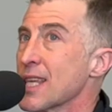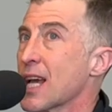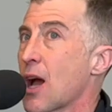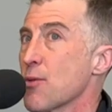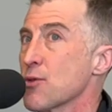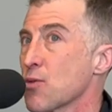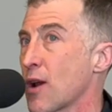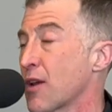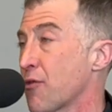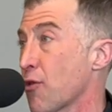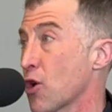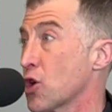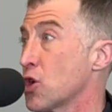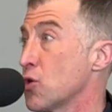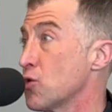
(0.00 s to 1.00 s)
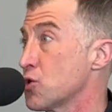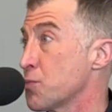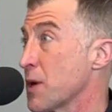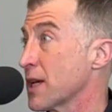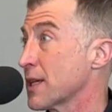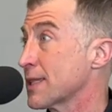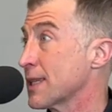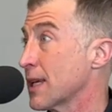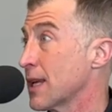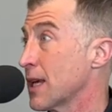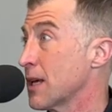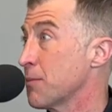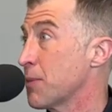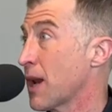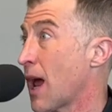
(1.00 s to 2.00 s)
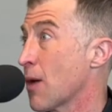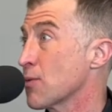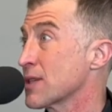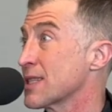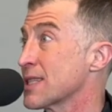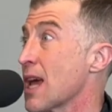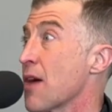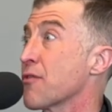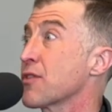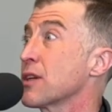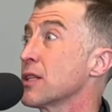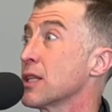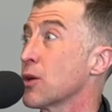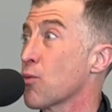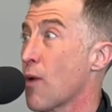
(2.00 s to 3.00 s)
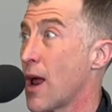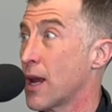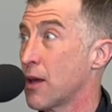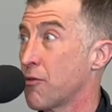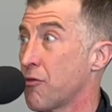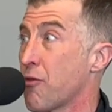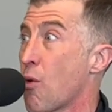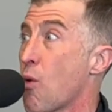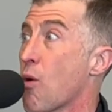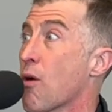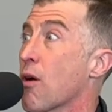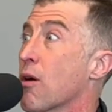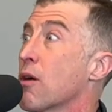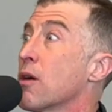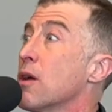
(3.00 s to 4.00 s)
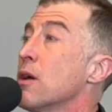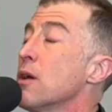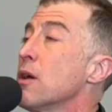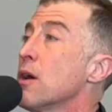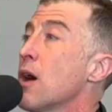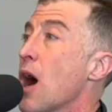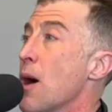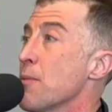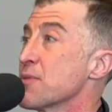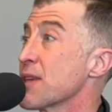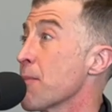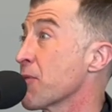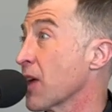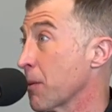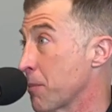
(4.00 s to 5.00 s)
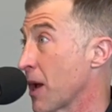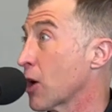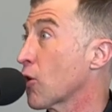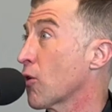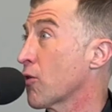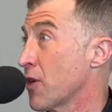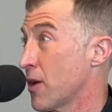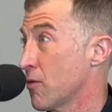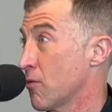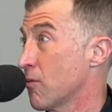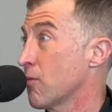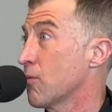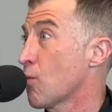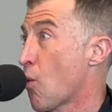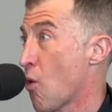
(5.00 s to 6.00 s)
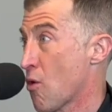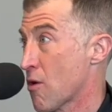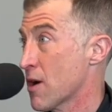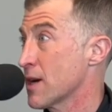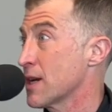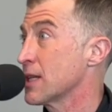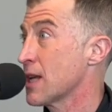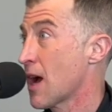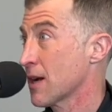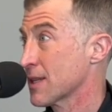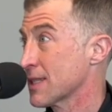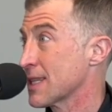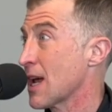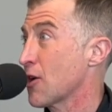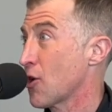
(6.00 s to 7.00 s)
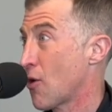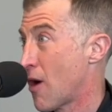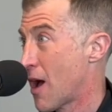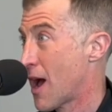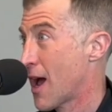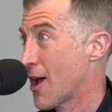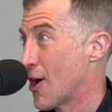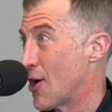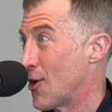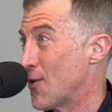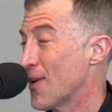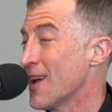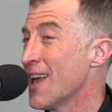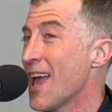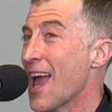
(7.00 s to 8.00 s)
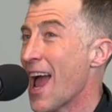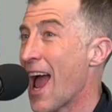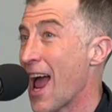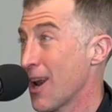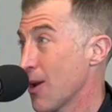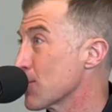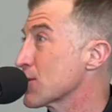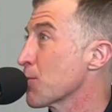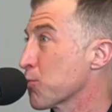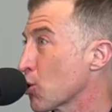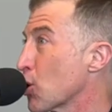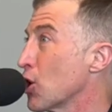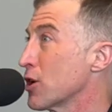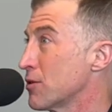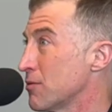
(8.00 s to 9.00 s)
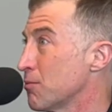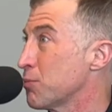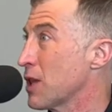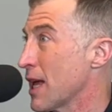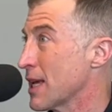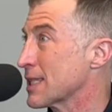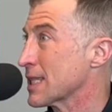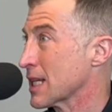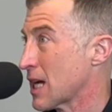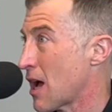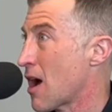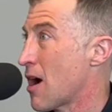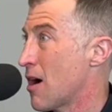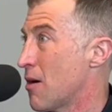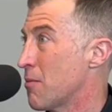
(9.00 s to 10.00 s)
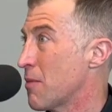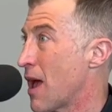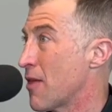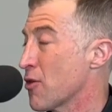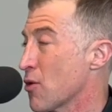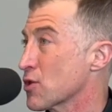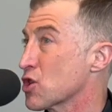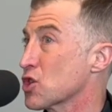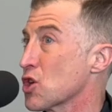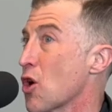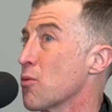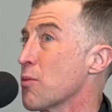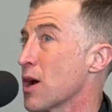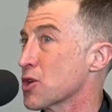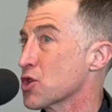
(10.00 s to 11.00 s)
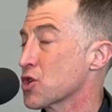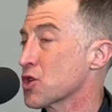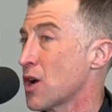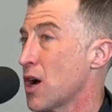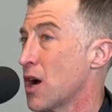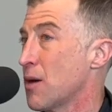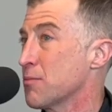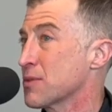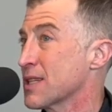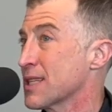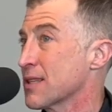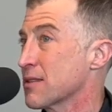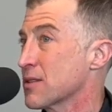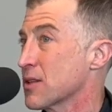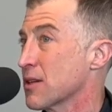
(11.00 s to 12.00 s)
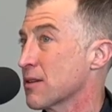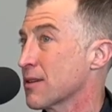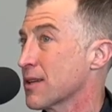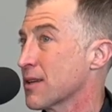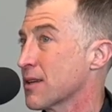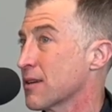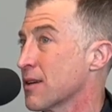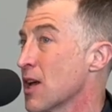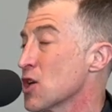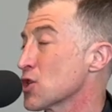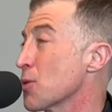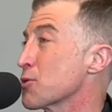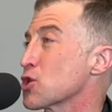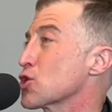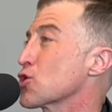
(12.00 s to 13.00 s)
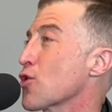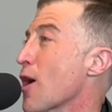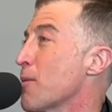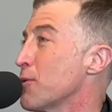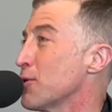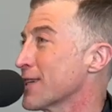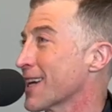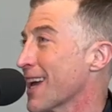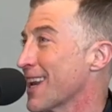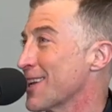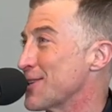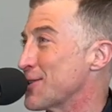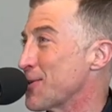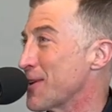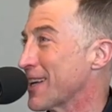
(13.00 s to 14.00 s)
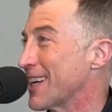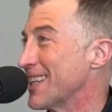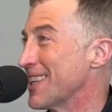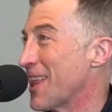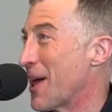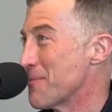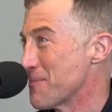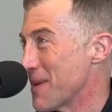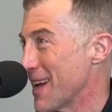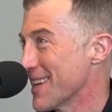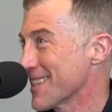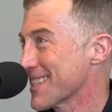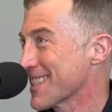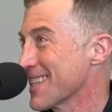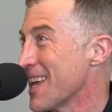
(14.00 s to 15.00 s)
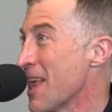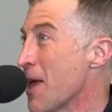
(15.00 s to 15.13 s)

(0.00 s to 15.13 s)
think I was ready for a huge big city, but I was definitely ready for something bigger than Warren and Youngstown, Ohio. Fair. And it was a good place to come. And there was so much so much trouble to get into in Columbus,